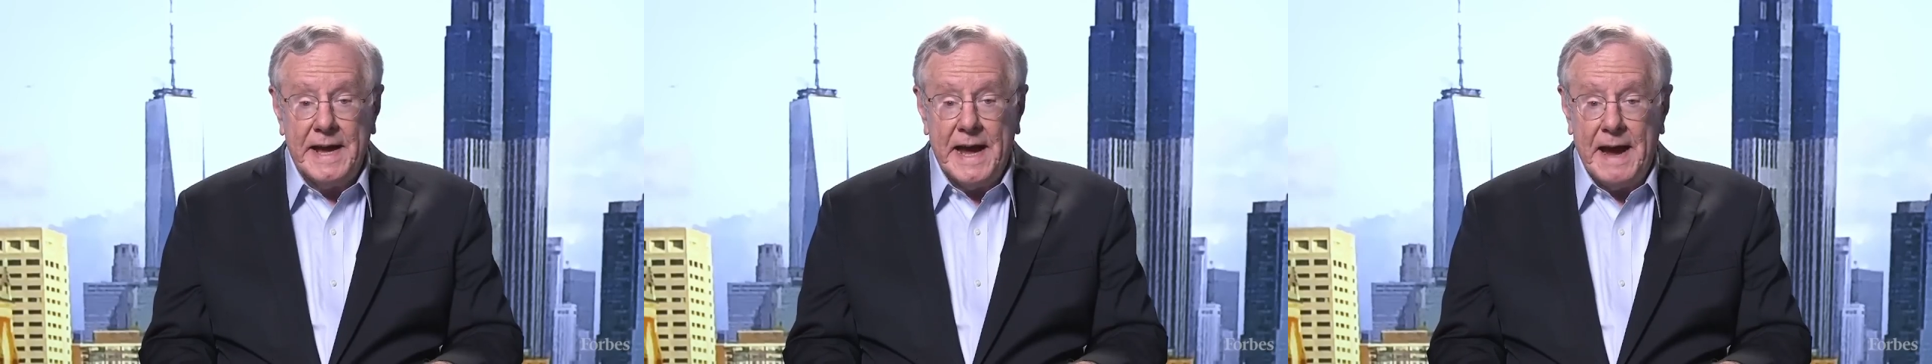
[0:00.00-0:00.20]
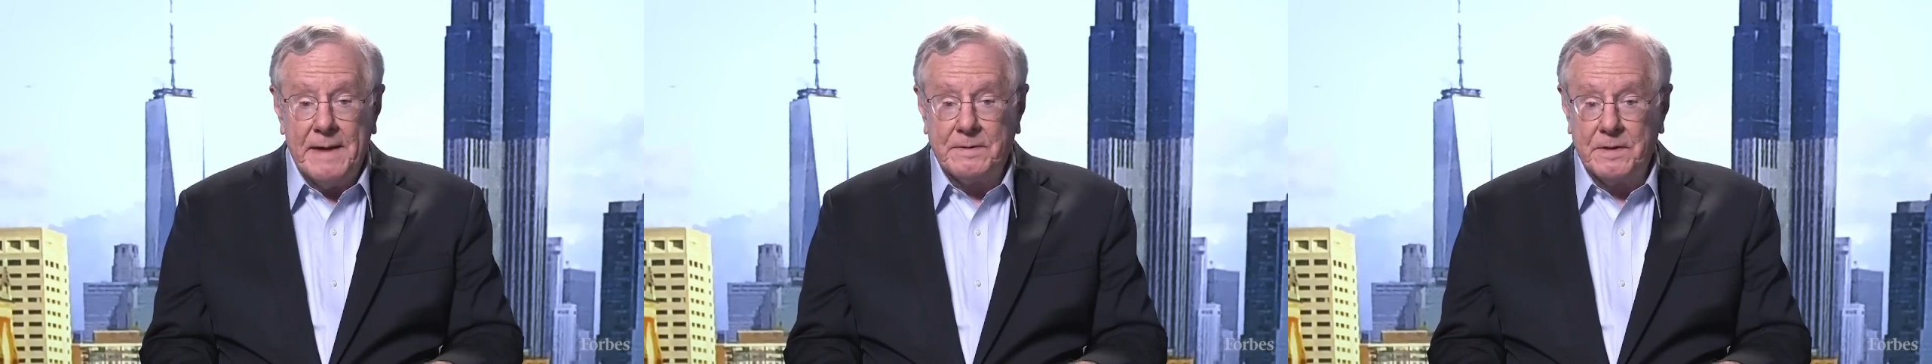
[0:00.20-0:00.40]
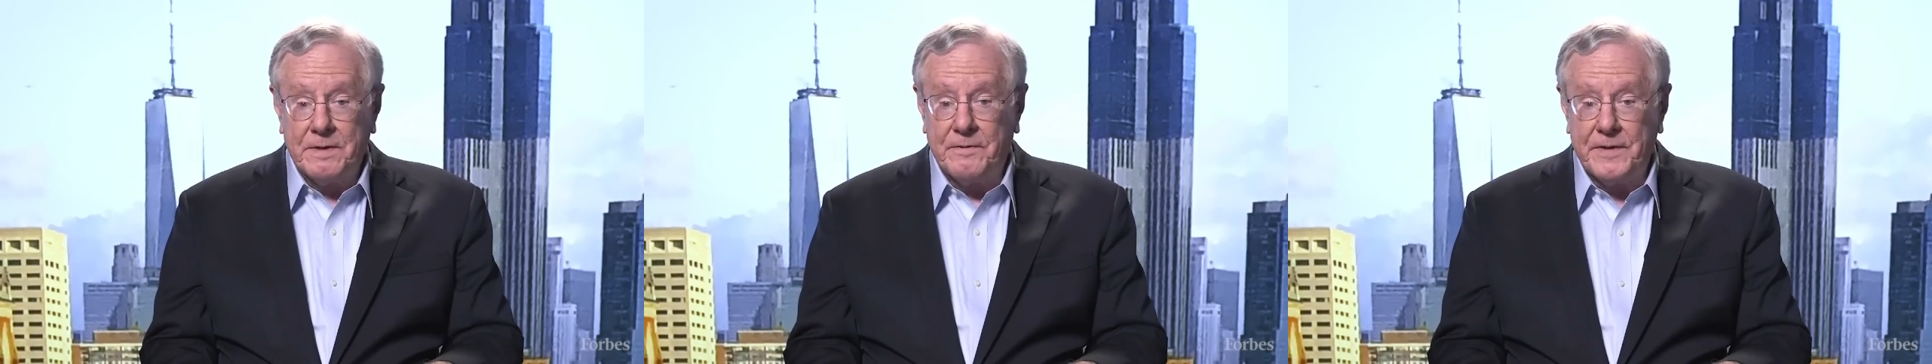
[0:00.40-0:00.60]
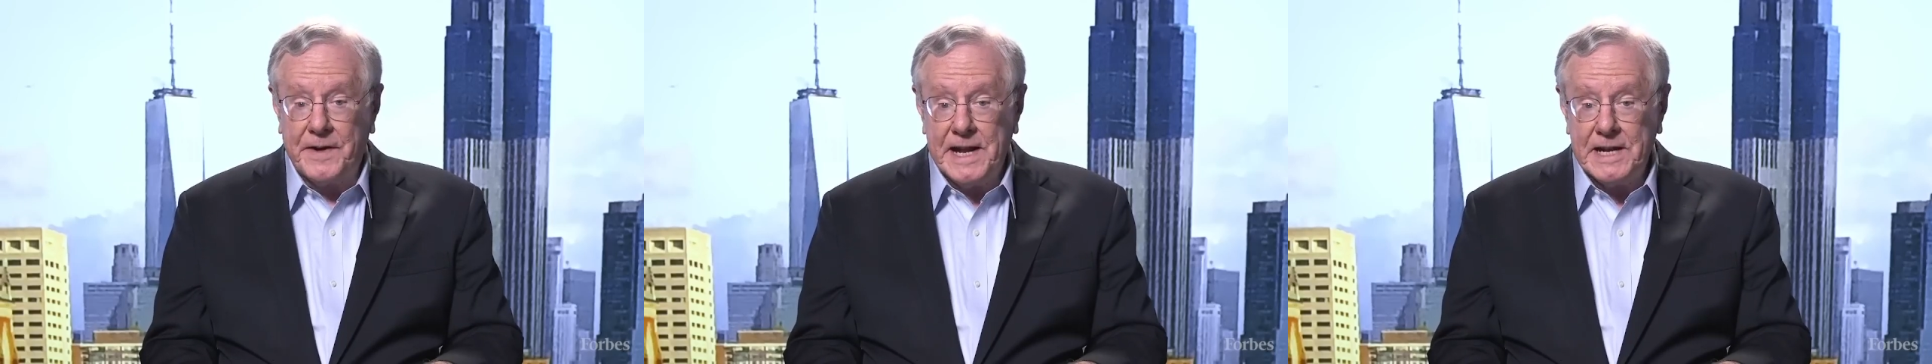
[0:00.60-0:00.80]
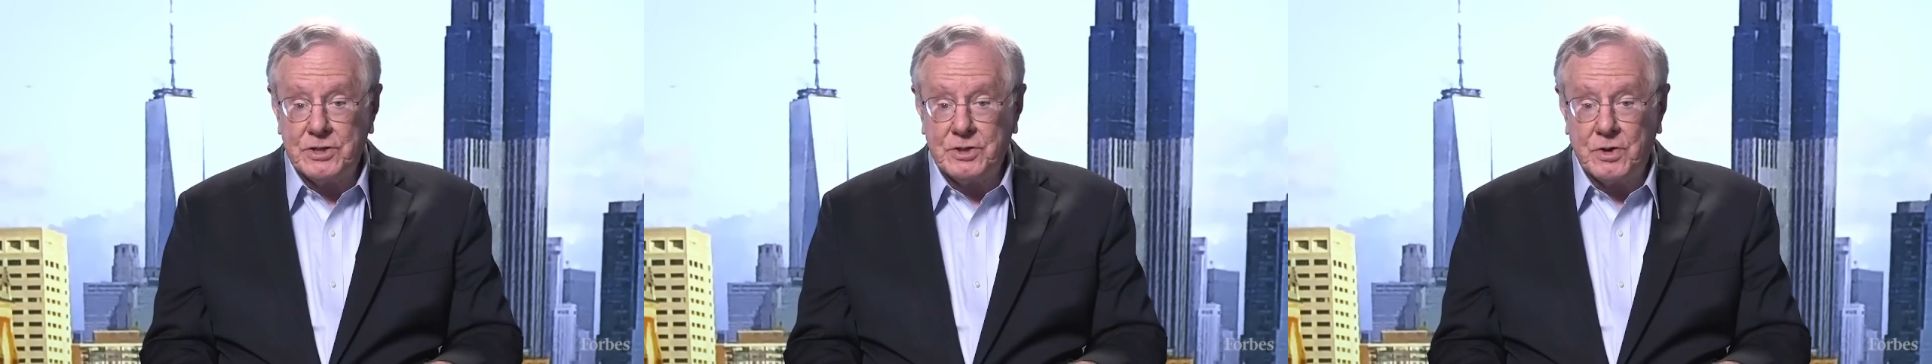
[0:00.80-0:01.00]
after the
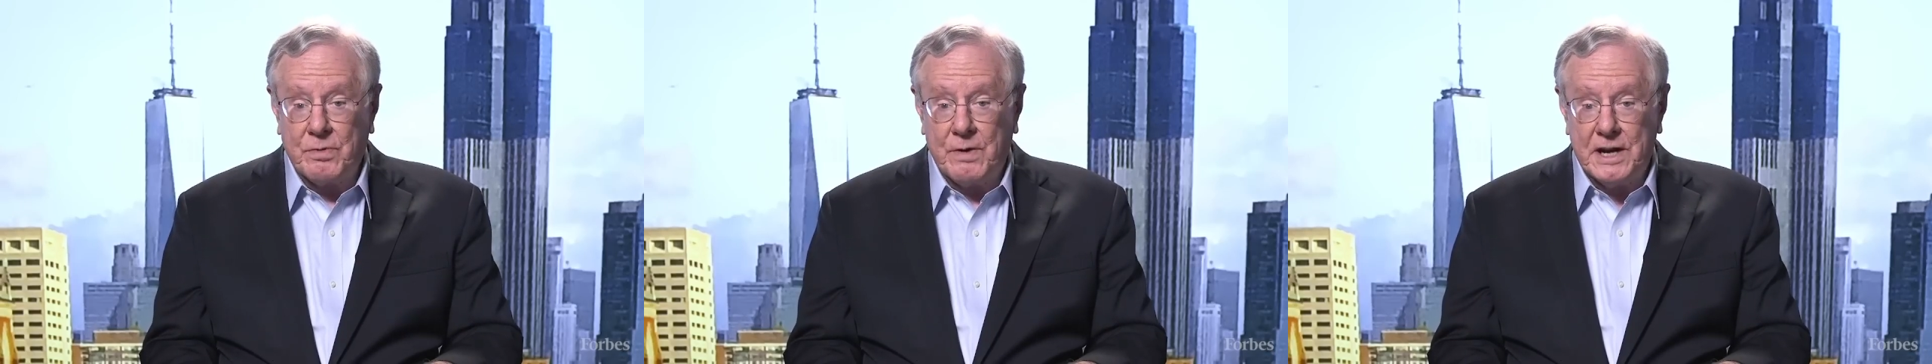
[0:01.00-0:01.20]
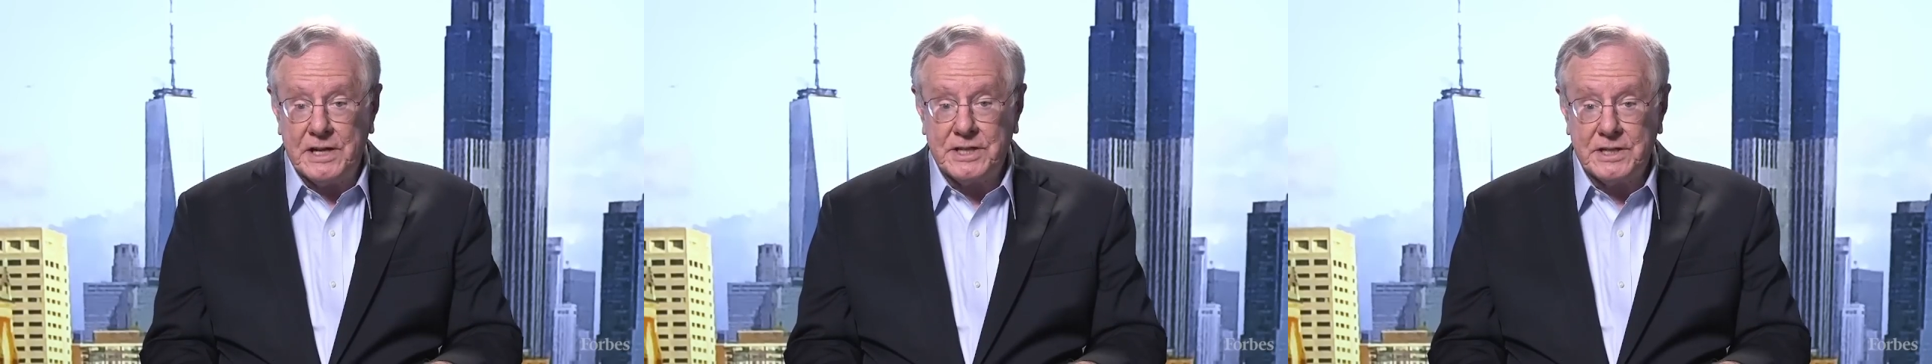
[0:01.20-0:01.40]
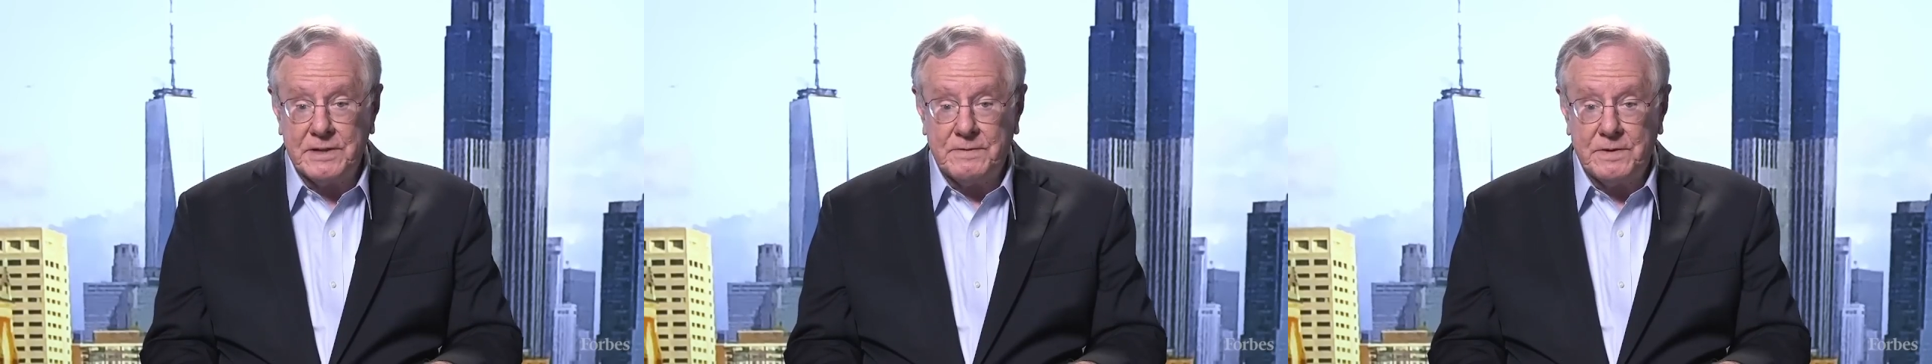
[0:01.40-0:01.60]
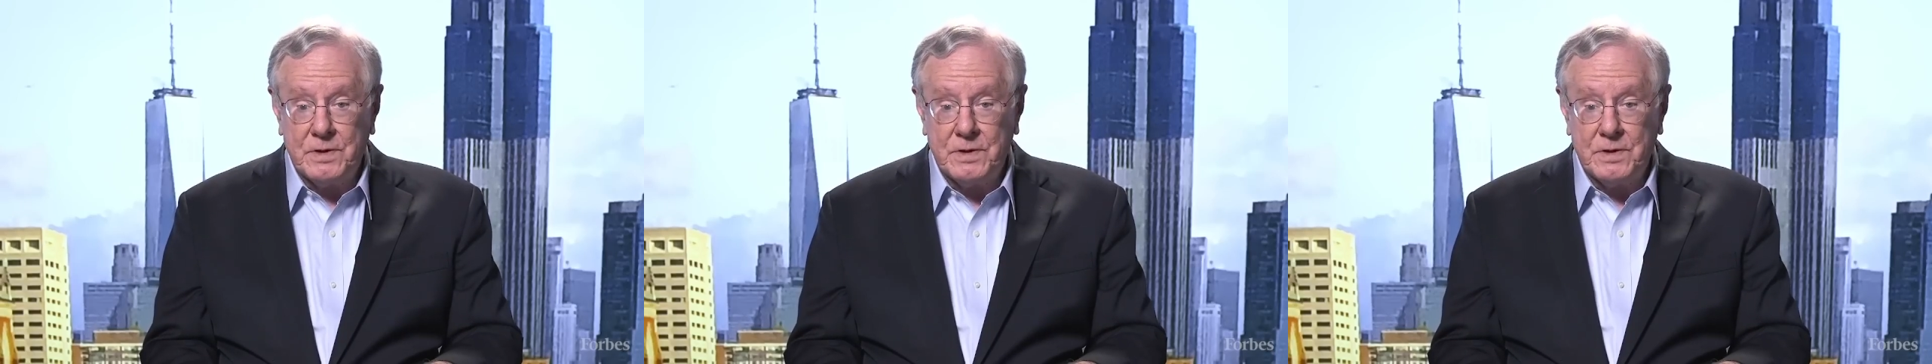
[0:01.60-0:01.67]
financial crisis of